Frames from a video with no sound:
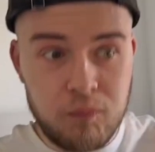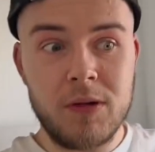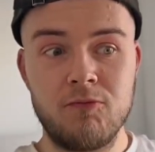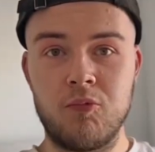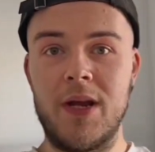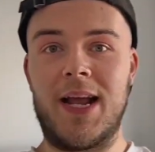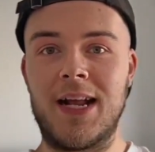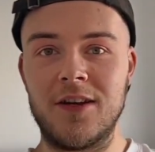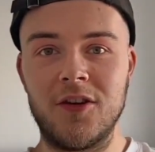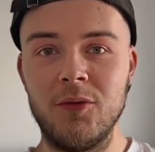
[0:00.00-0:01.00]
We
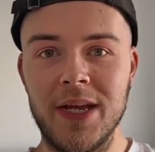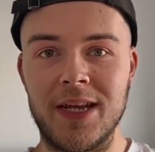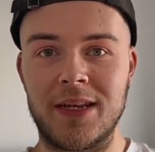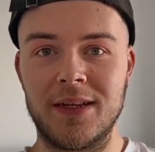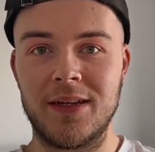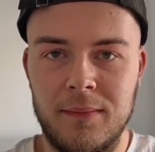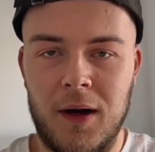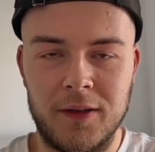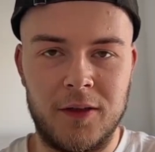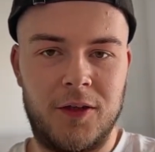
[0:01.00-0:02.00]
can't do it.
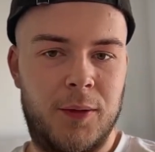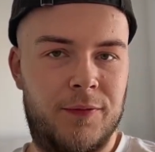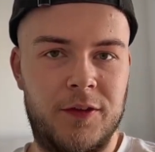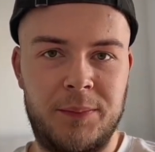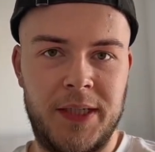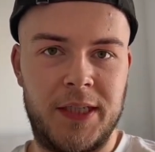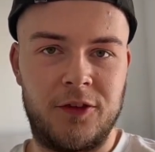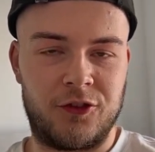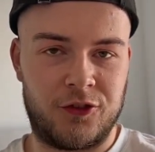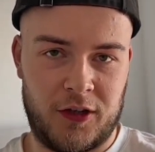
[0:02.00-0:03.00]
I don't know if it's being
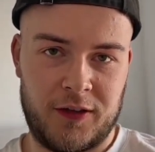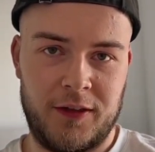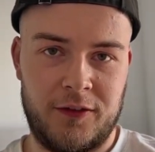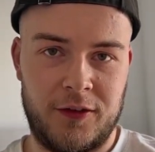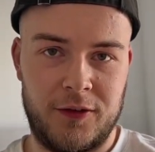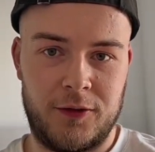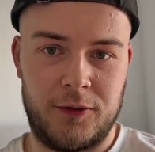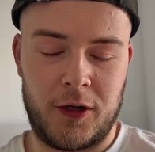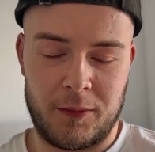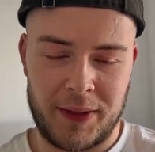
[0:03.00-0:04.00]
instructed to... I
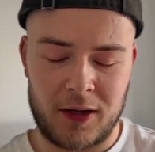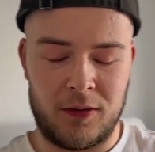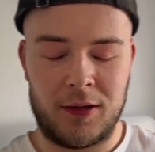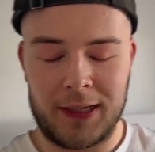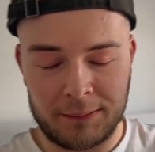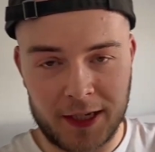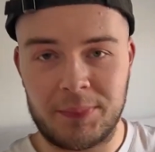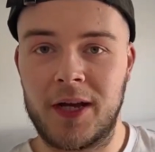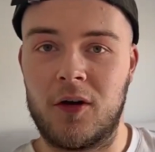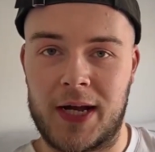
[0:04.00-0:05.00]
am going to
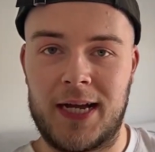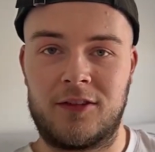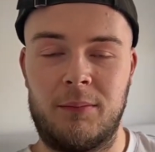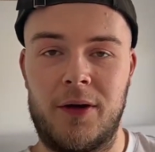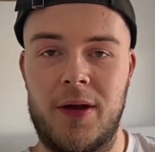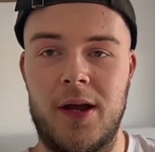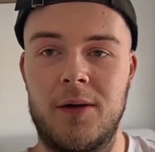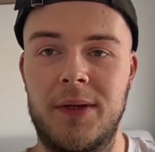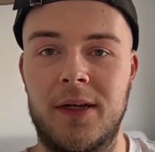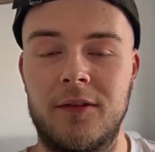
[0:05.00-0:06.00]
pick on Casemiro here
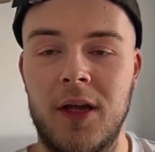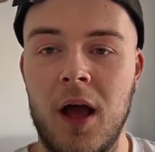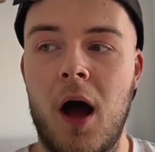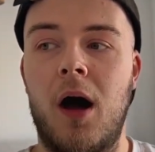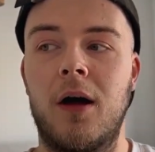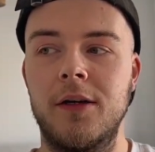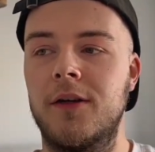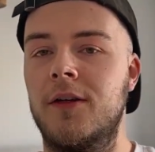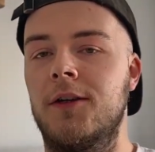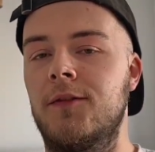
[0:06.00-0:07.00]
because I
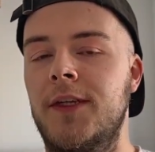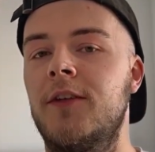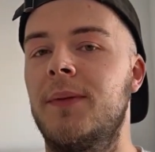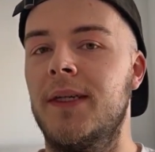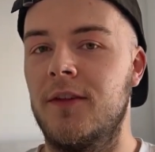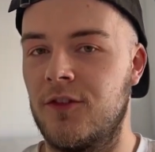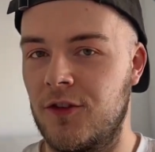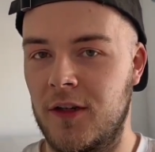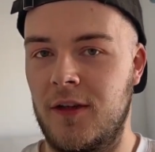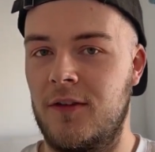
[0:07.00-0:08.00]
don't know if he's being
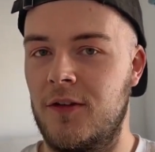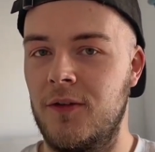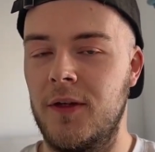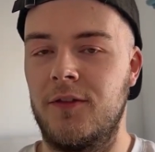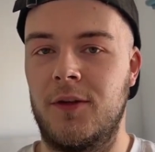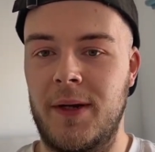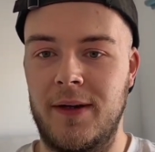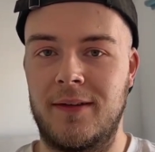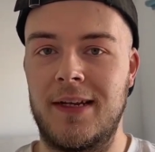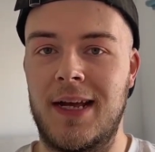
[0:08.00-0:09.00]
instructed to do this from Erik
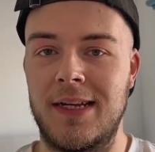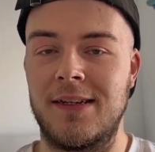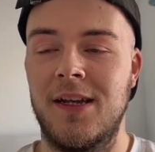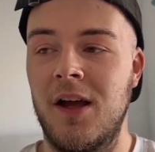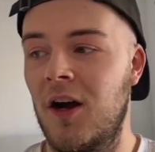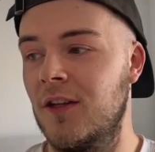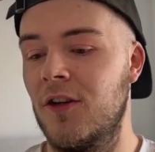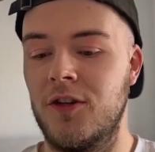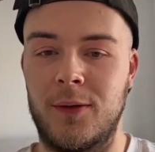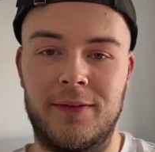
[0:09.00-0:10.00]
Ten Hag. I
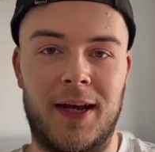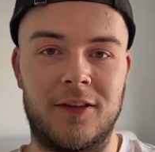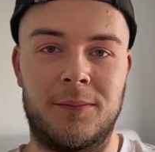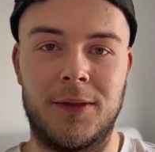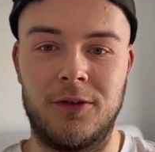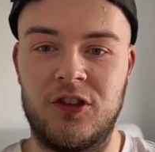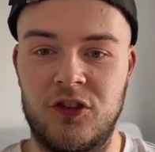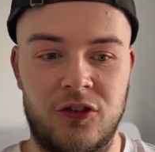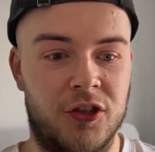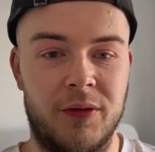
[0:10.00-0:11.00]
don't know if Casemiro is
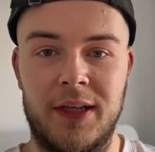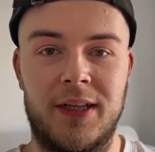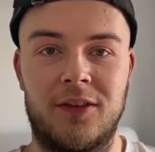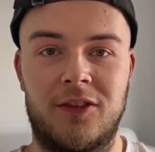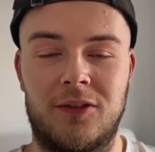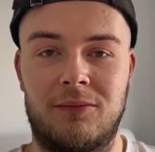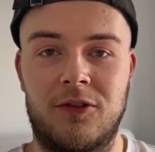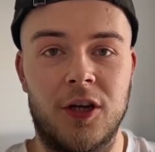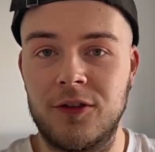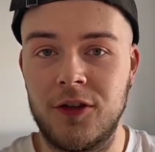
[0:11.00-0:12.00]
just doing this
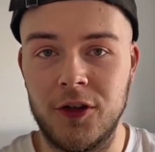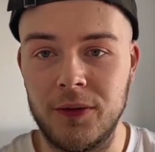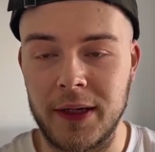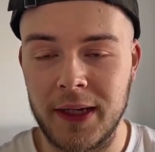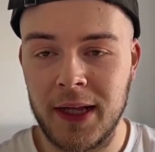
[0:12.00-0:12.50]
just to do it.